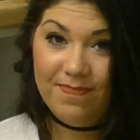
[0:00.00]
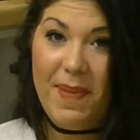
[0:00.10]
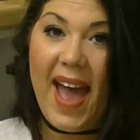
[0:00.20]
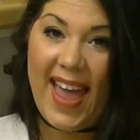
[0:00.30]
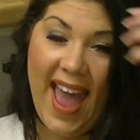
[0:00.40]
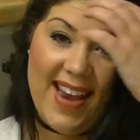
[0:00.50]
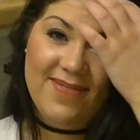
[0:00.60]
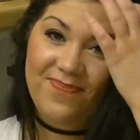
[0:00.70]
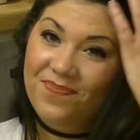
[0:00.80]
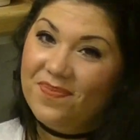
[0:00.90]
But
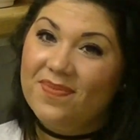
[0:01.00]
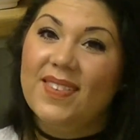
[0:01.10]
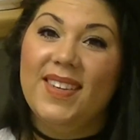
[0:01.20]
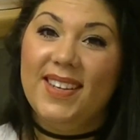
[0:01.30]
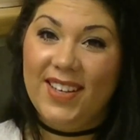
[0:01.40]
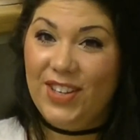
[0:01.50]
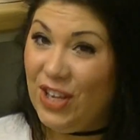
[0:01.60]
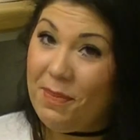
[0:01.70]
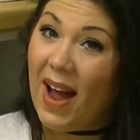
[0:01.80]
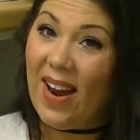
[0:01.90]
again,
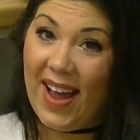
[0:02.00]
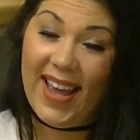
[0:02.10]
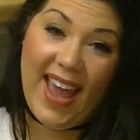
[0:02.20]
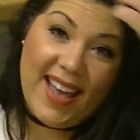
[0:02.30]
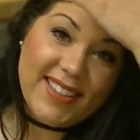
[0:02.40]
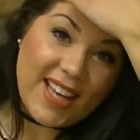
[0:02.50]
you might like it,